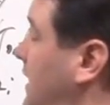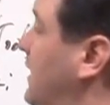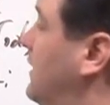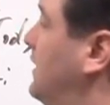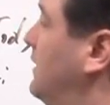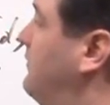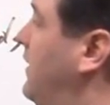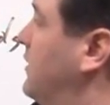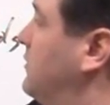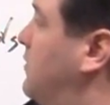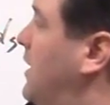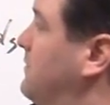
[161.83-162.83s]
it can get into
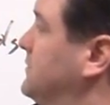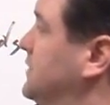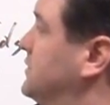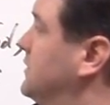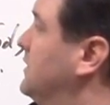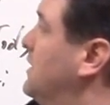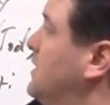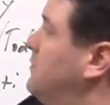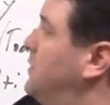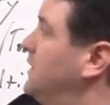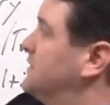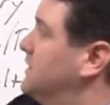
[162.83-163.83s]
value proposition,
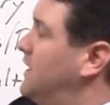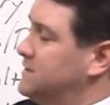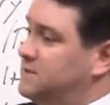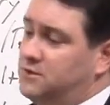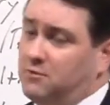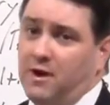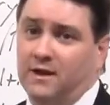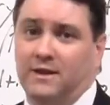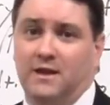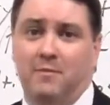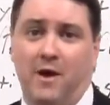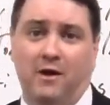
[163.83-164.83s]
but it's less
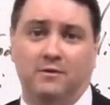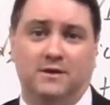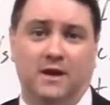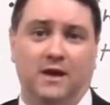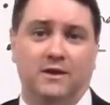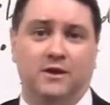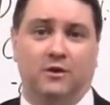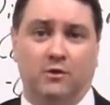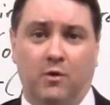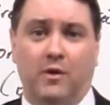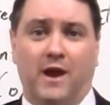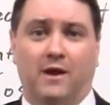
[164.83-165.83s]
directly about uh, you
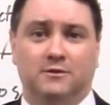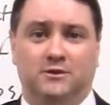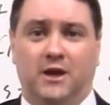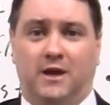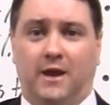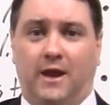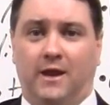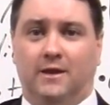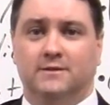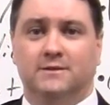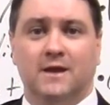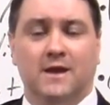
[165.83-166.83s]
know going out and shaking
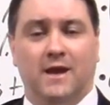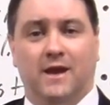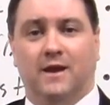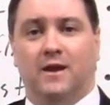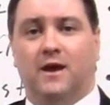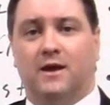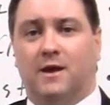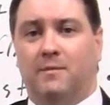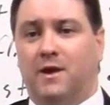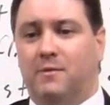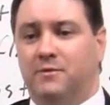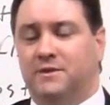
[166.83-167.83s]
hands and uh,
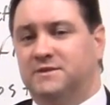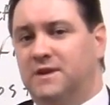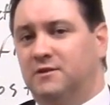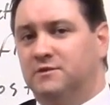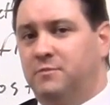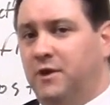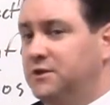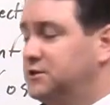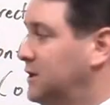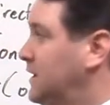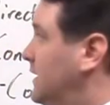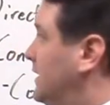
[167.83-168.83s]
coming up with a sales
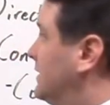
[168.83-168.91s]
pitch.